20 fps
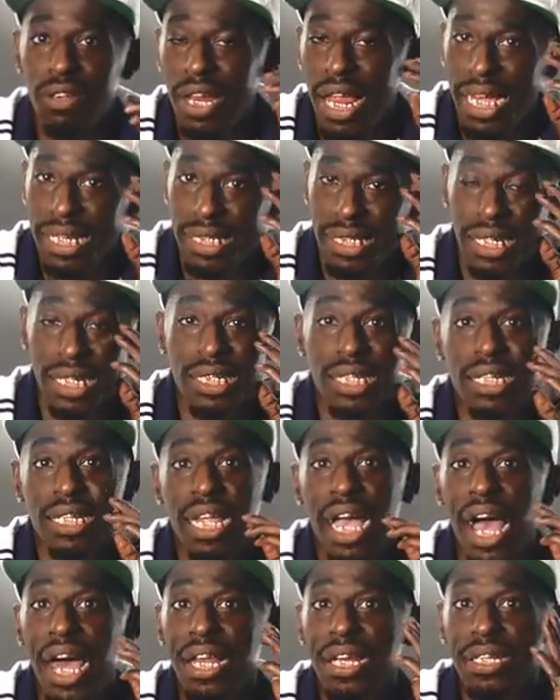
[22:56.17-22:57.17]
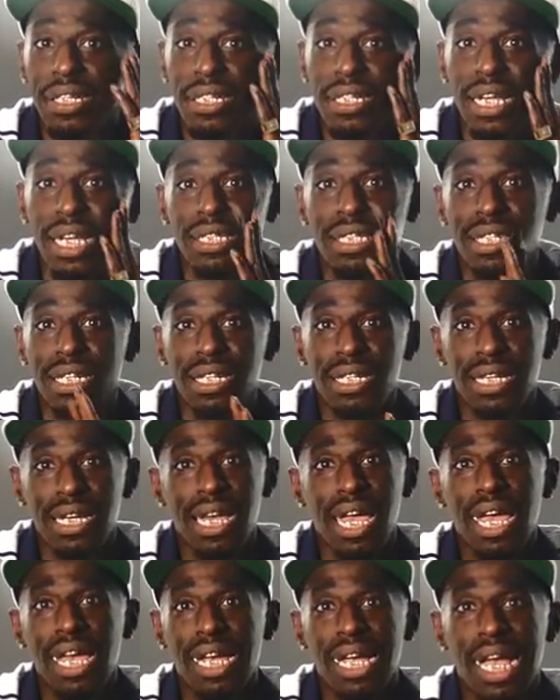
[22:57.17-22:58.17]
her like sixty dollars, cause I said,
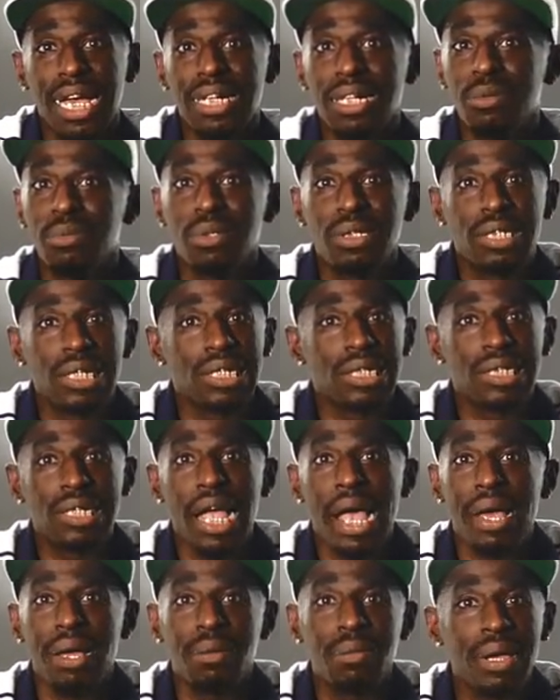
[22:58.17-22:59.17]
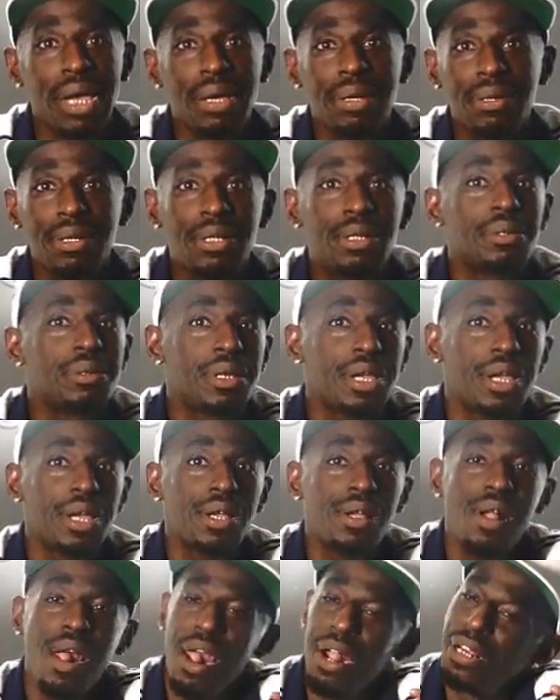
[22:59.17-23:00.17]
yeah, I ain't got number sixty dollars, baby. You know what I
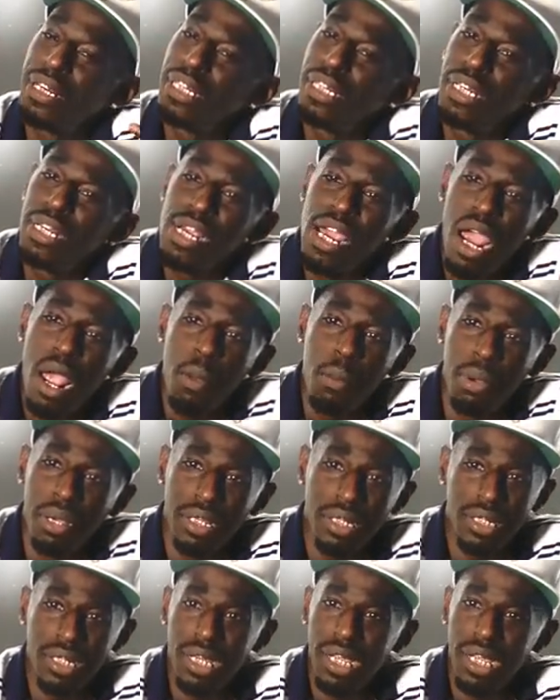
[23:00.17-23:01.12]
mean? But